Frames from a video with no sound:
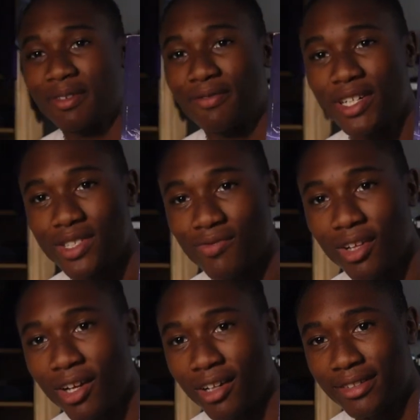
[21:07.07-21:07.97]
from the first
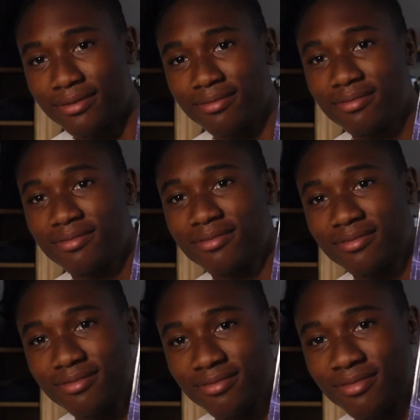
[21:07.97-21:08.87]
vlog,
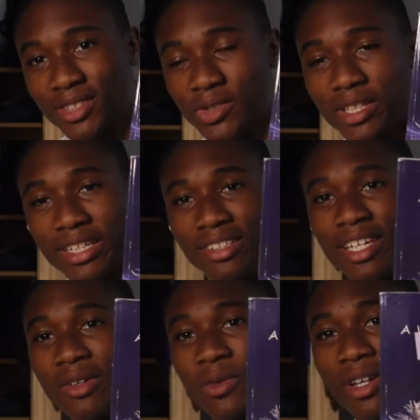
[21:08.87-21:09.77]
this is like
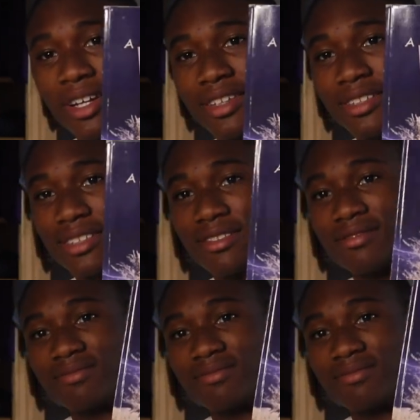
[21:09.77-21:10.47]
day one, I think.